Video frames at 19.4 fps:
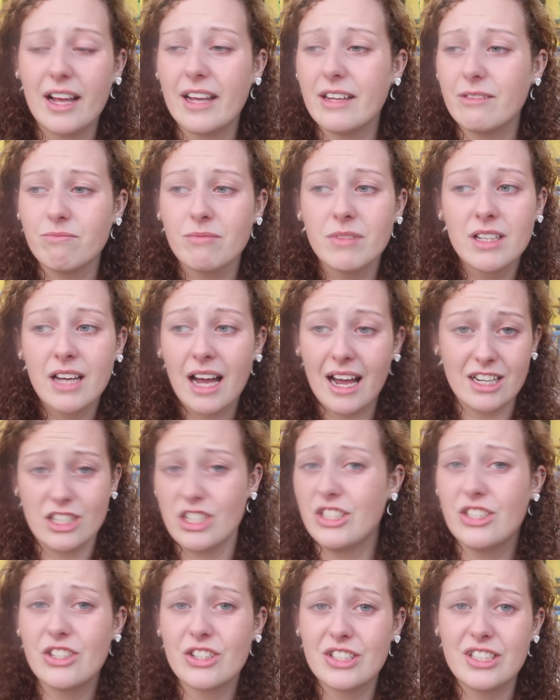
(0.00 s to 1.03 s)
I
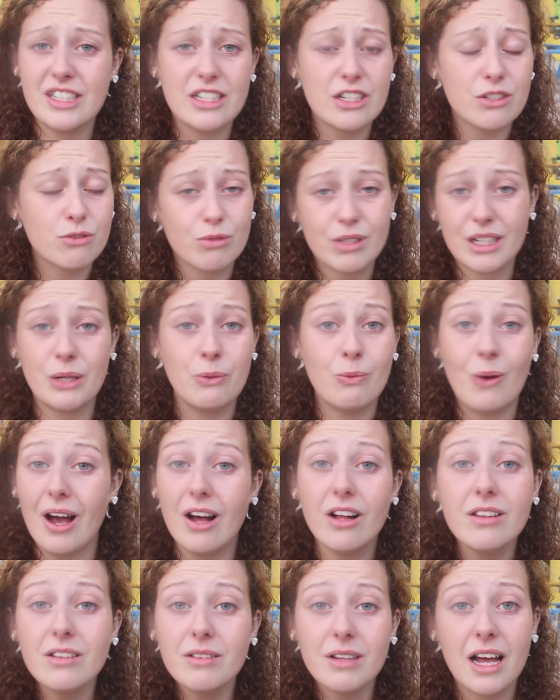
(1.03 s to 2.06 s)
actually succeeded really
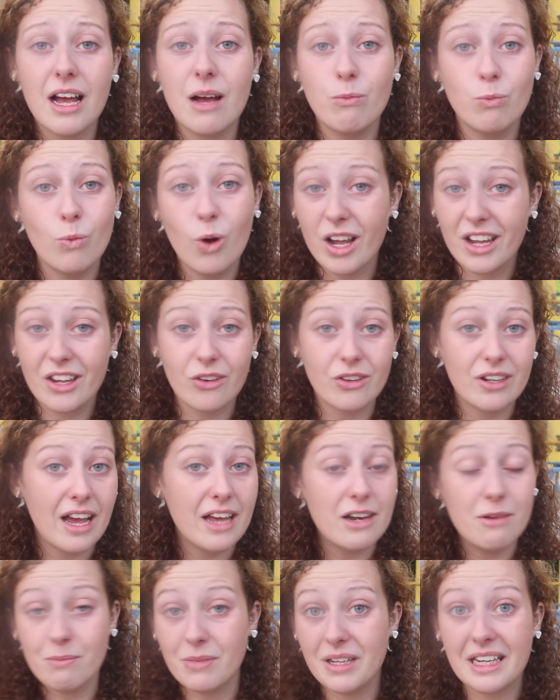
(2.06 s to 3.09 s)
well working
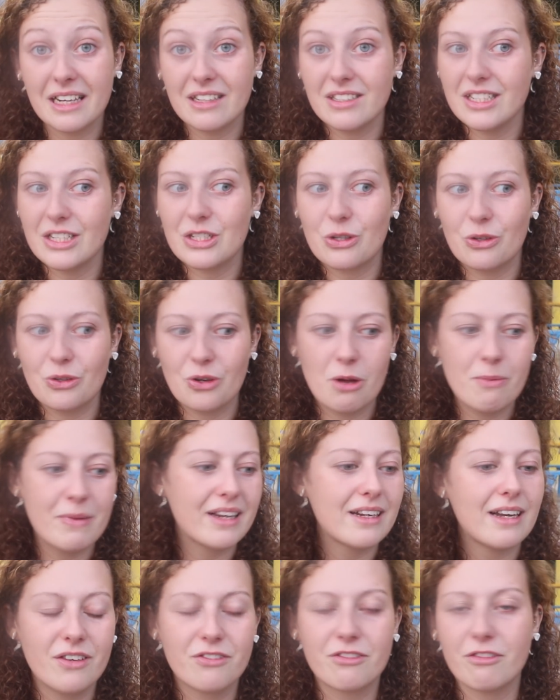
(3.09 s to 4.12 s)
online and being a digital
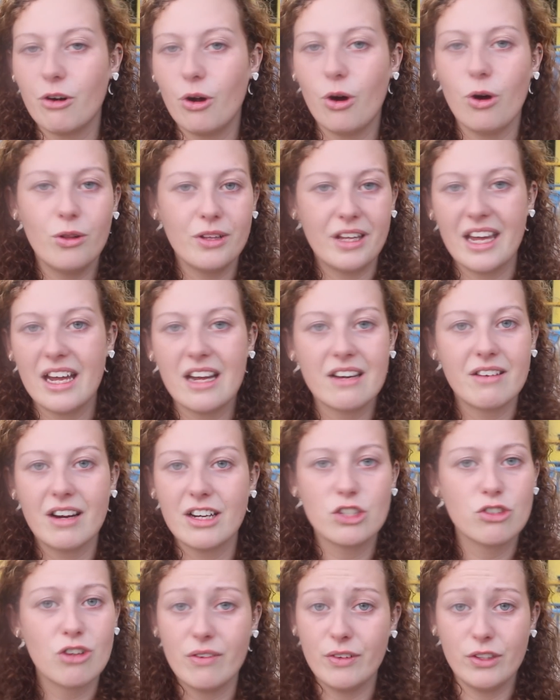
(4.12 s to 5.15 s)
nomad. For a whole year
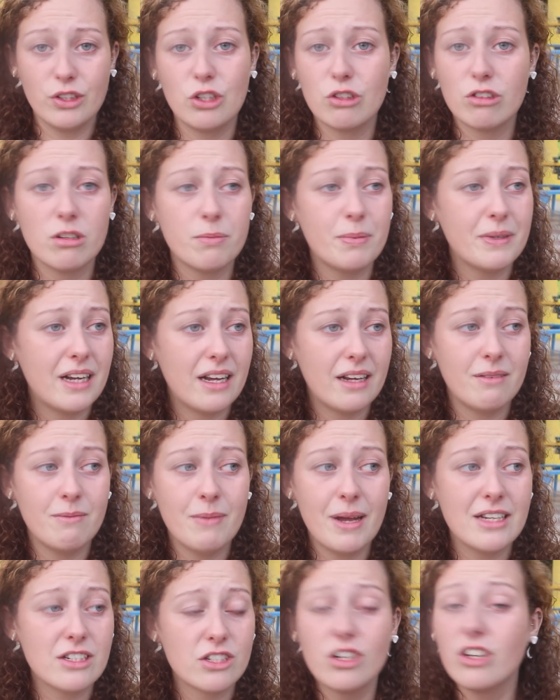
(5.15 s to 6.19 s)
I travelled Europe, and I
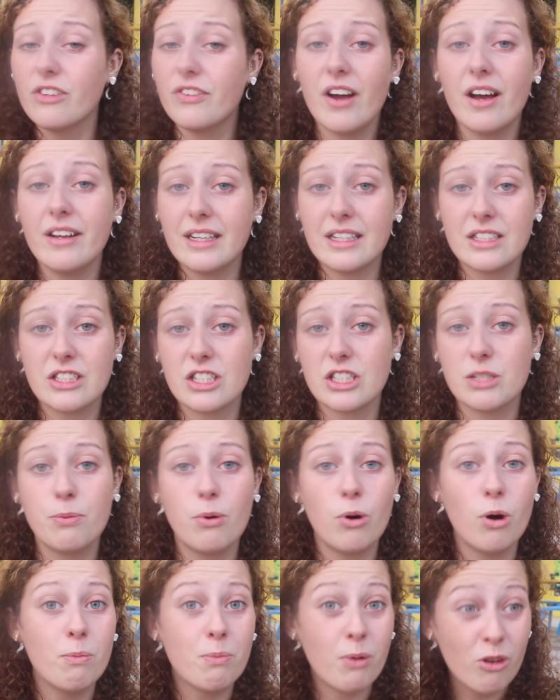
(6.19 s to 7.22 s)
made enough earnings to
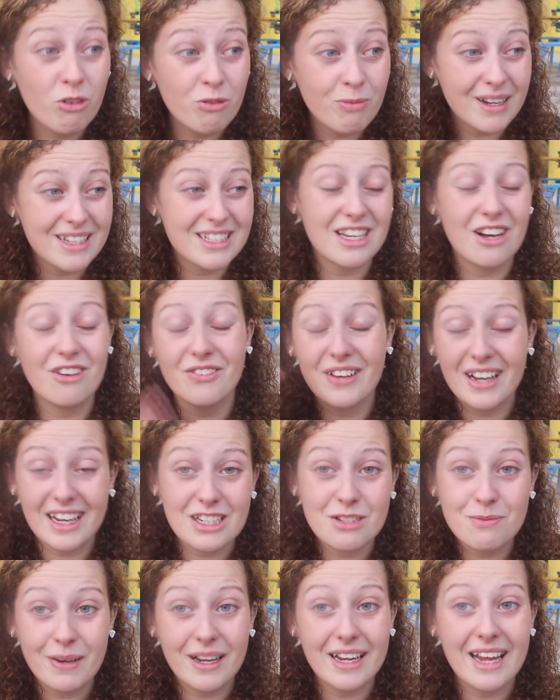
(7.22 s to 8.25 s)
support both myself
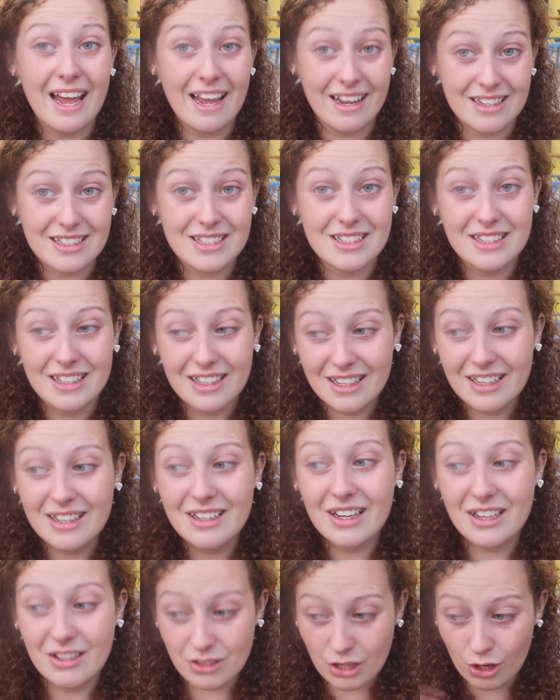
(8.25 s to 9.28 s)
and my ex
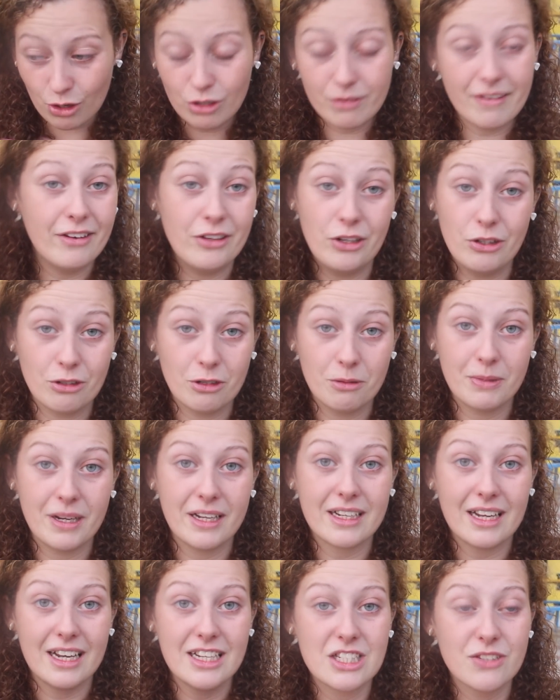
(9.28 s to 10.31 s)
all around Europe.
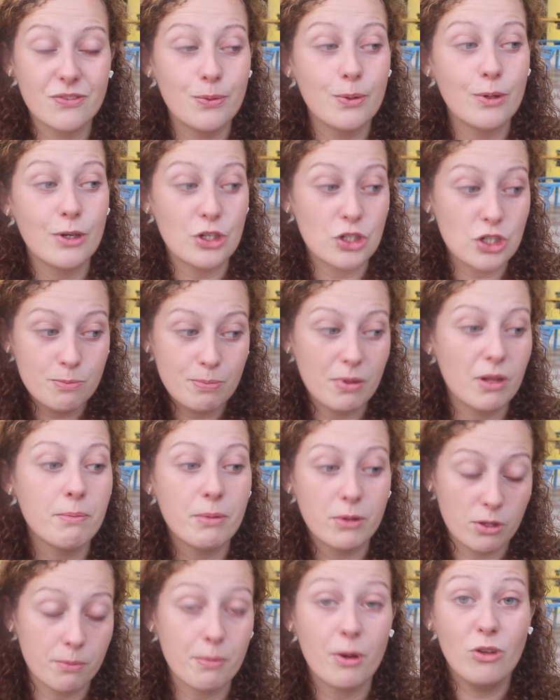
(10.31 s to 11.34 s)
Like, I supported
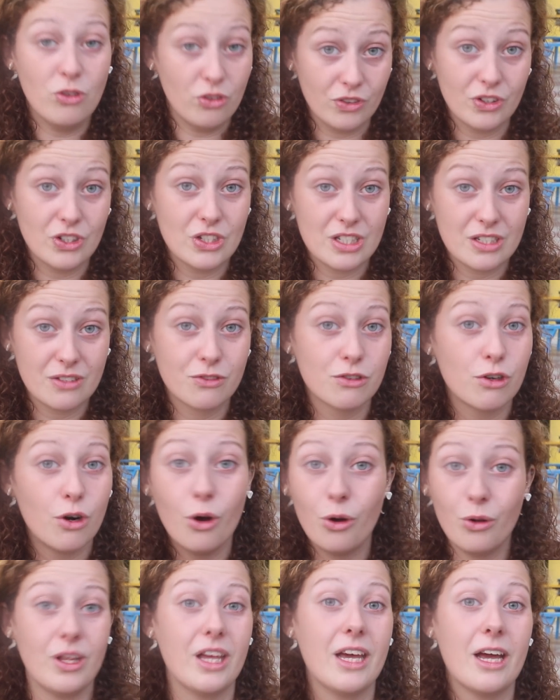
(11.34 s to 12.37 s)
the both of us for a
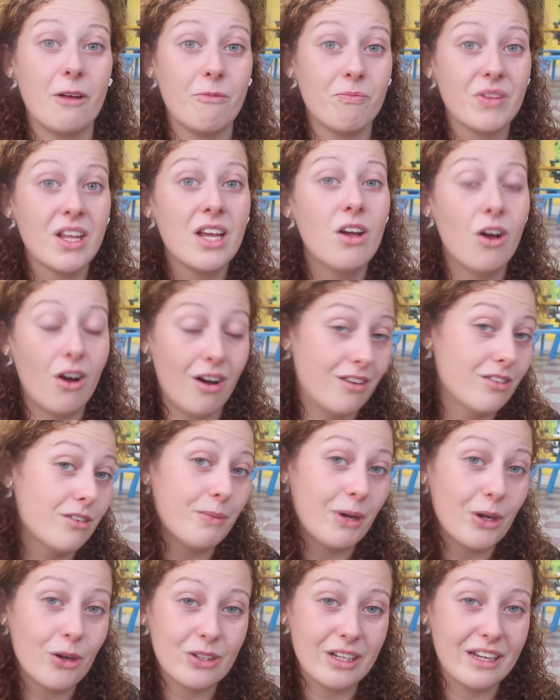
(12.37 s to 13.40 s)
whole year on
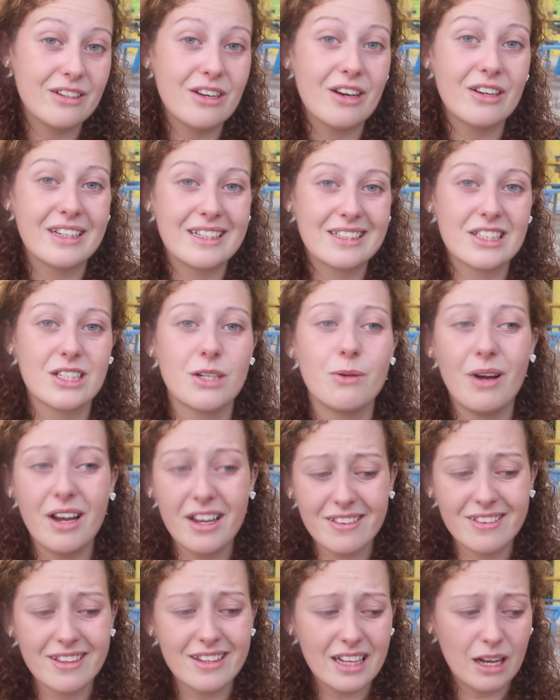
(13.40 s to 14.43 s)
my online earnings. So
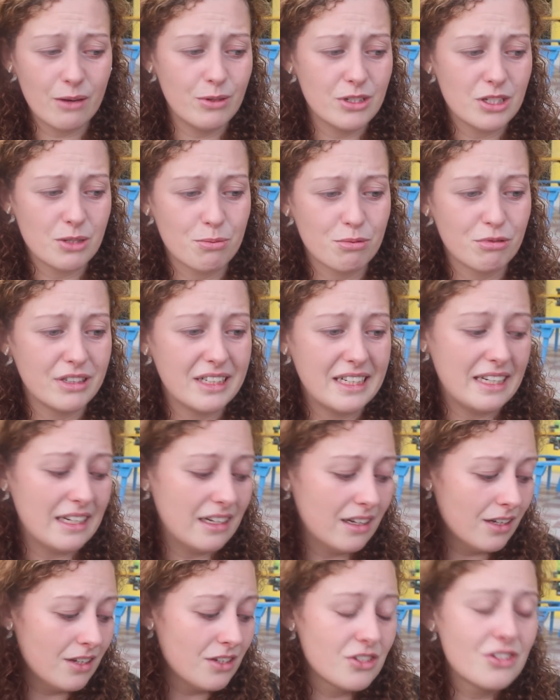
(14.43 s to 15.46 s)
I think that was a pretty
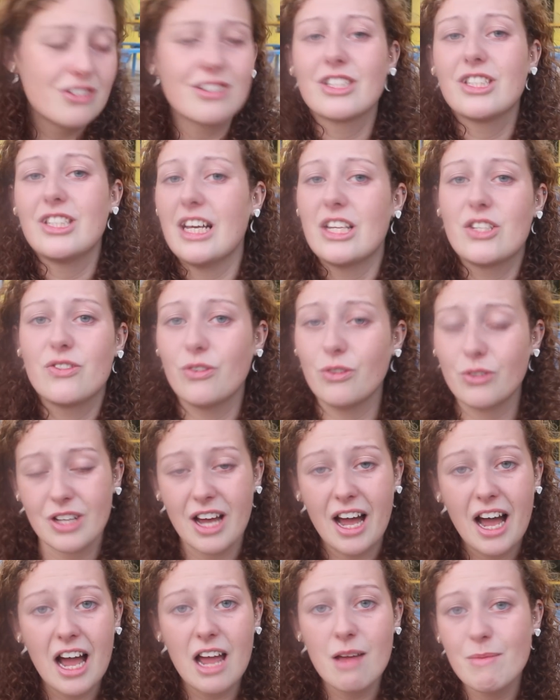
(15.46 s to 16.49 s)
successful
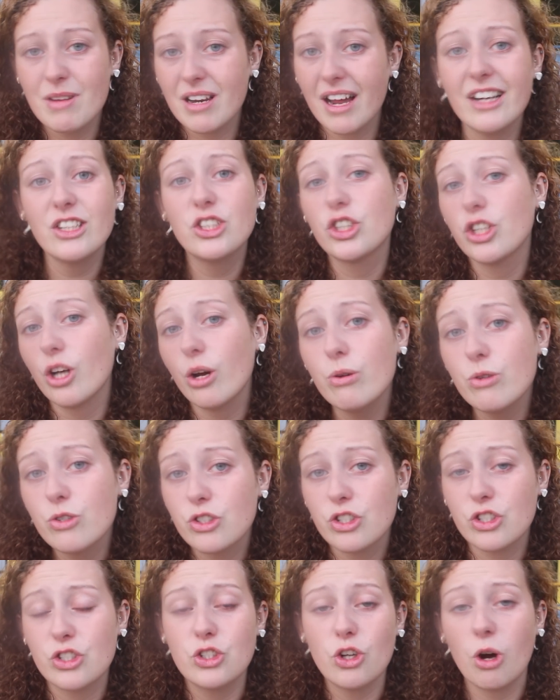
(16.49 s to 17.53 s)
time, and chose
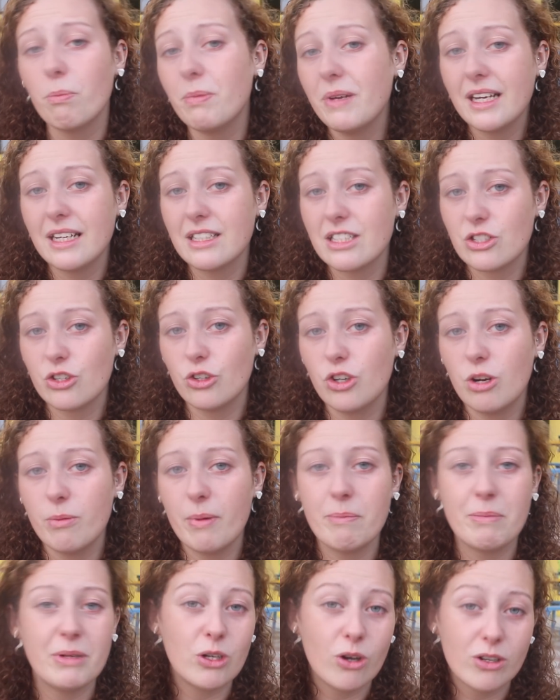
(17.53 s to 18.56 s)
to stop being a digital
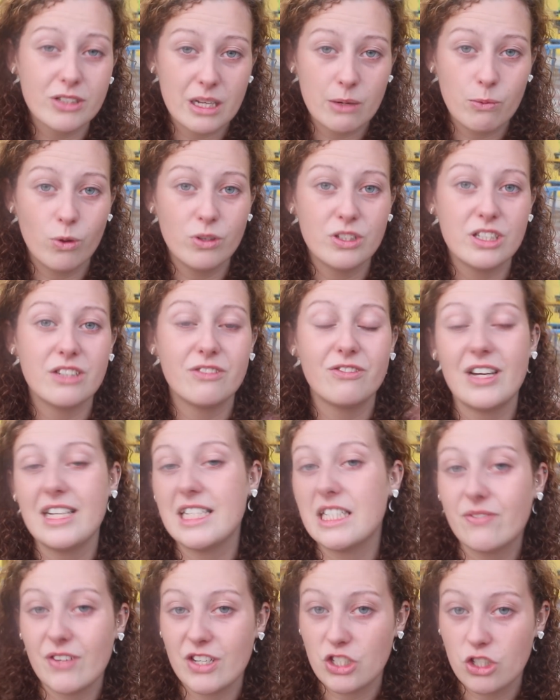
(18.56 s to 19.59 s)
nomad because I wanted a
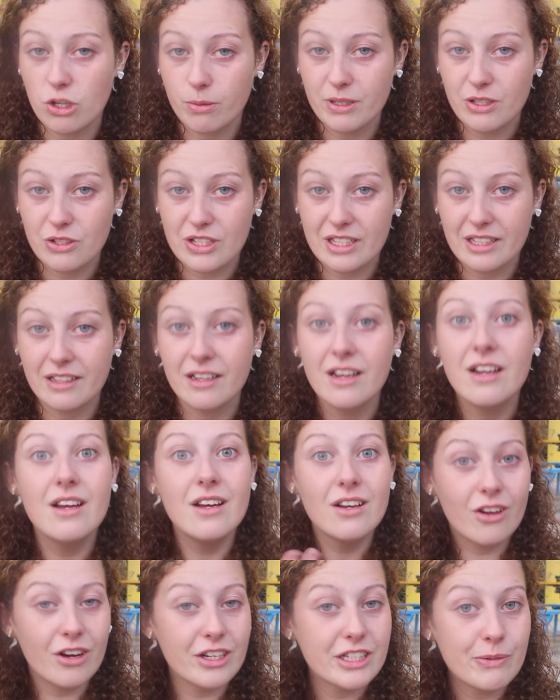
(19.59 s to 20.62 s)
face-to-face job in New Zealand,
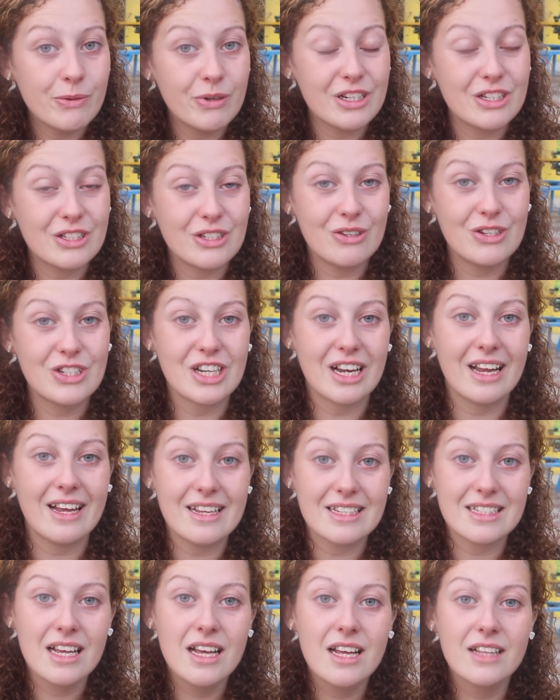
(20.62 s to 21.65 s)
because I wanted to
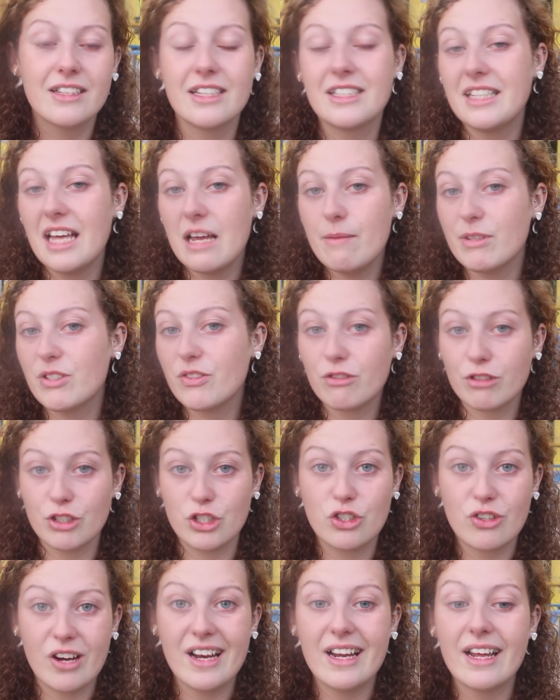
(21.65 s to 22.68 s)
socialise. The same is for
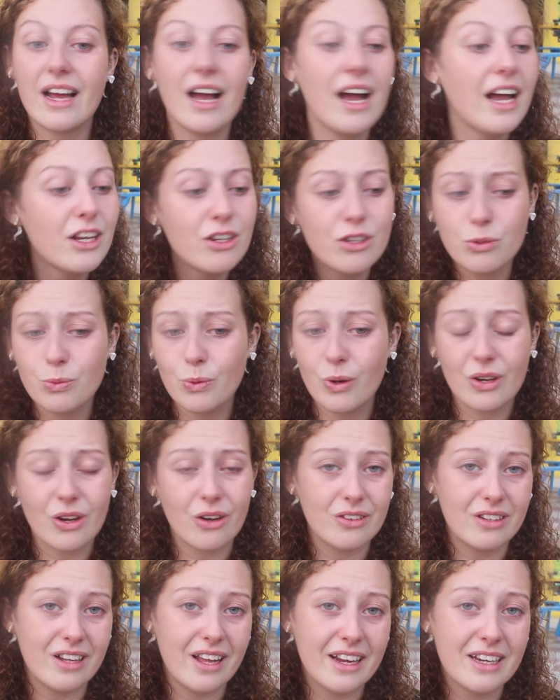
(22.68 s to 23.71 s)
Australia. I could
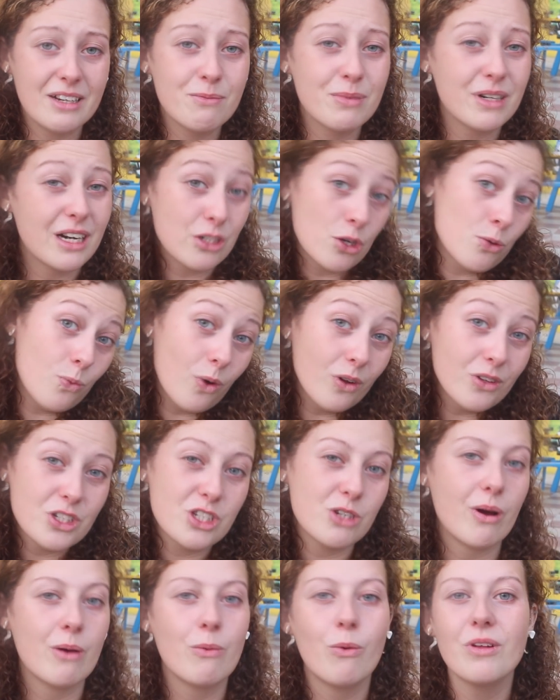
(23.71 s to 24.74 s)
work online, but I don't want
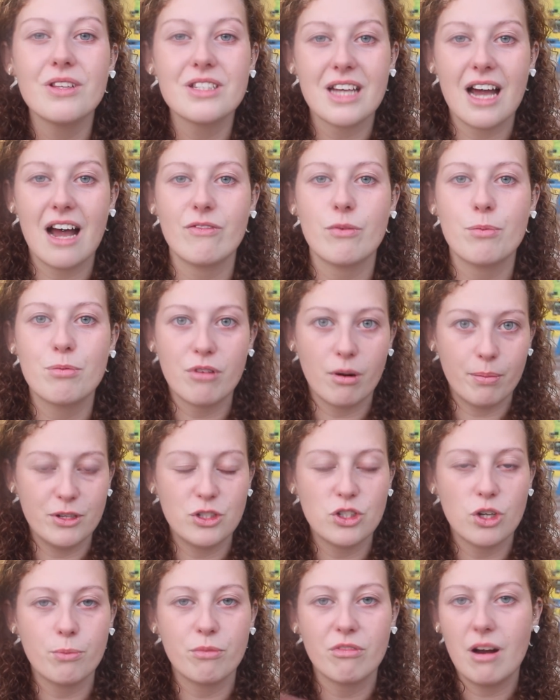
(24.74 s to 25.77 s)
to. I want to have a proper
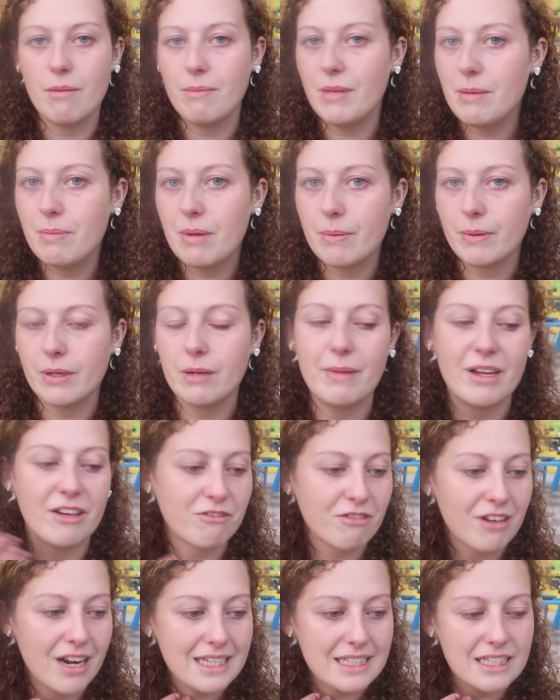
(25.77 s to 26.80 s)
job where I meet people and make
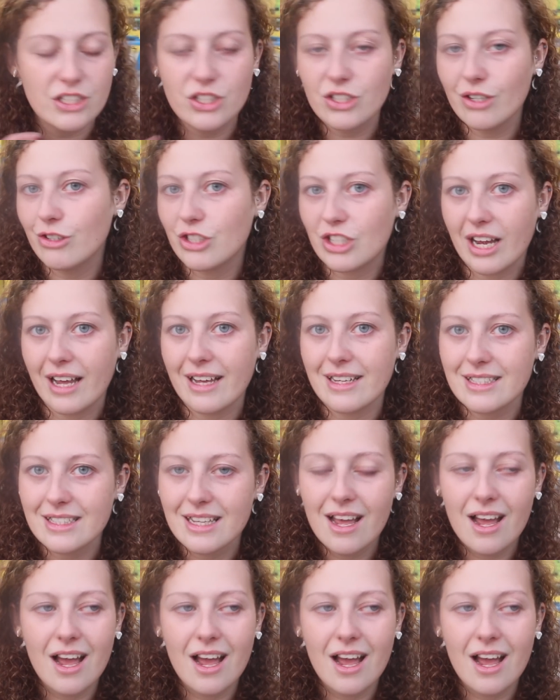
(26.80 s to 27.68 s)
friends and socialise.